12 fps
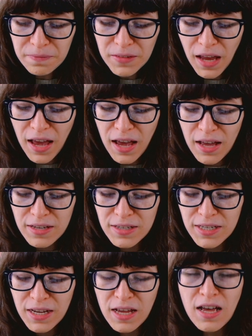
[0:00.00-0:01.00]

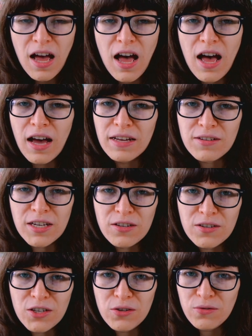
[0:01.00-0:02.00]
and I
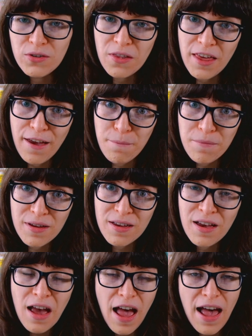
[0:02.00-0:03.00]
tend to use them
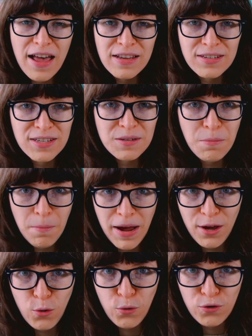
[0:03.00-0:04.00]
as
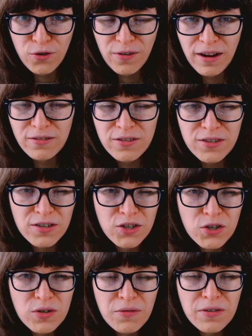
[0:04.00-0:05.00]
my corner rounders. They're
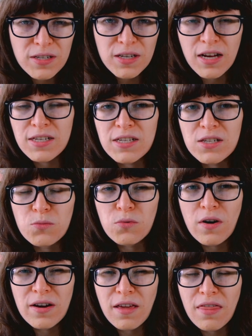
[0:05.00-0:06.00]
2 different sizes.
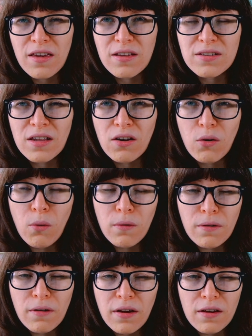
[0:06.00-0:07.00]
One I think is like a
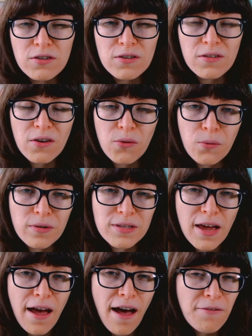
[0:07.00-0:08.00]
1/4 inch and the other one's
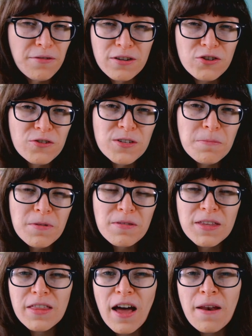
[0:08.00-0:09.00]
a 1/2 inch or something
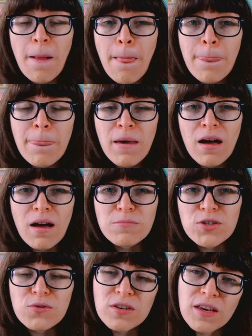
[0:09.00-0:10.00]
like that.
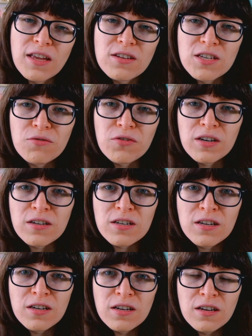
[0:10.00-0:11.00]
So you can get different
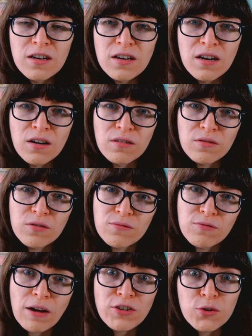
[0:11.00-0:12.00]

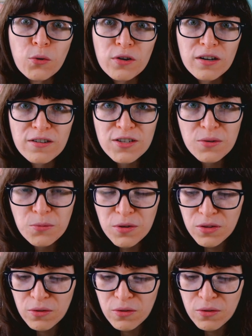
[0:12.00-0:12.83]
rounded corners with